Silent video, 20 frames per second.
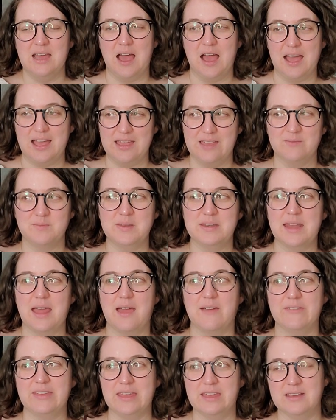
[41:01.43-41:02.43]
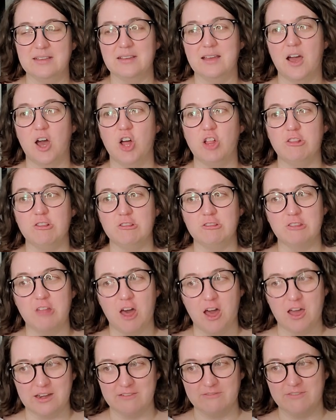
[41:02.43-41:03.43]
I have been having a
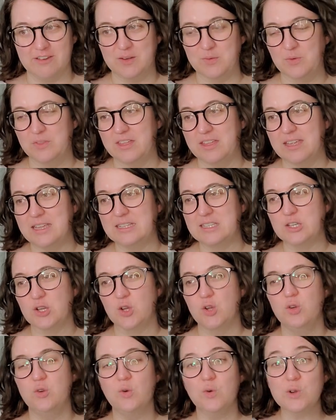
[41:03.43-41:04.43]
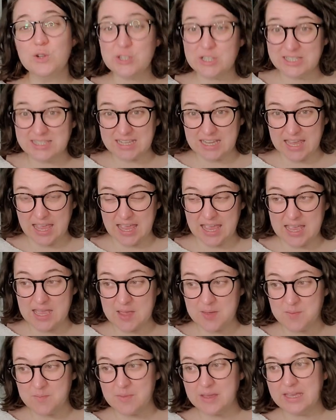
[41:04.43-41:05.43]
lot of fun with it. It's a gorgeous
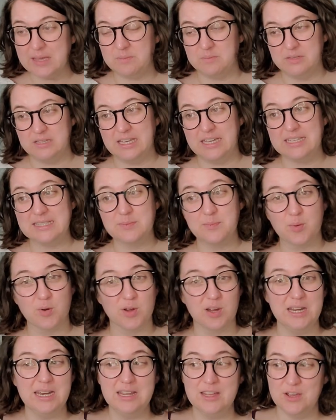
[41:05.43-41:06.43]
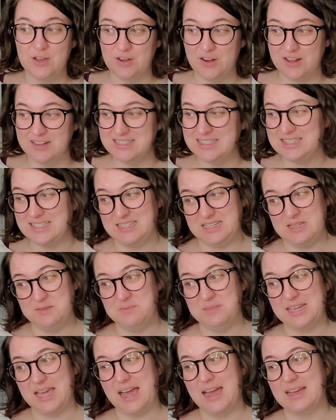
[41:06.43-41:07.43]
game. It plays pretty good on
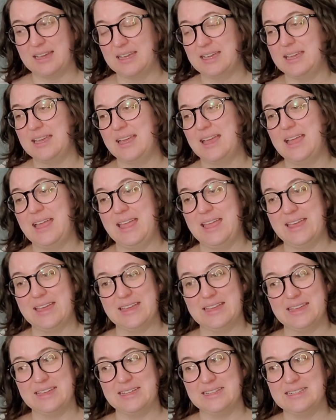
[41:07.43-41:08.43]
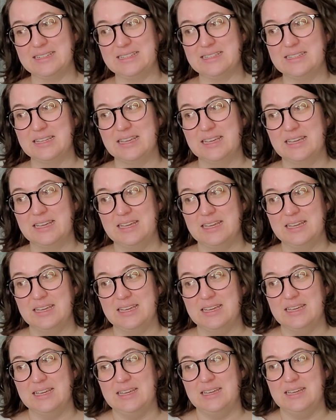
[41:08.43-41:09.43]
Steam Deck and
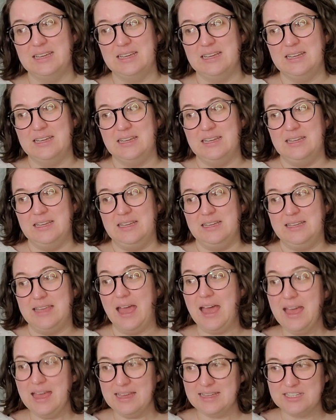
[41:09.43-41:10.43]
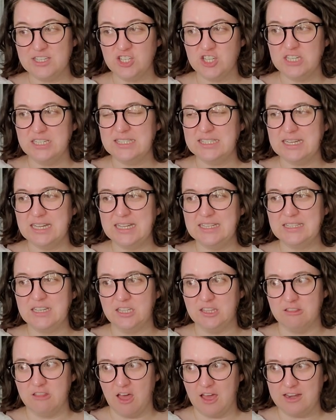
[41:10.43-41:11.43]
yeah, it's just it's a
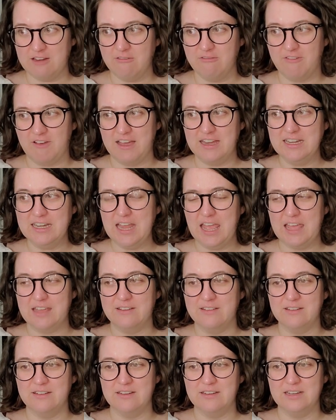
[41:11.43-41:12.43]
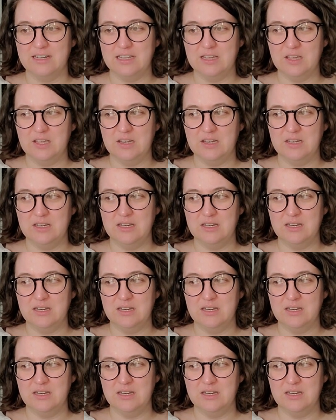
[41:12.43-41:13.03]
lot of fun and it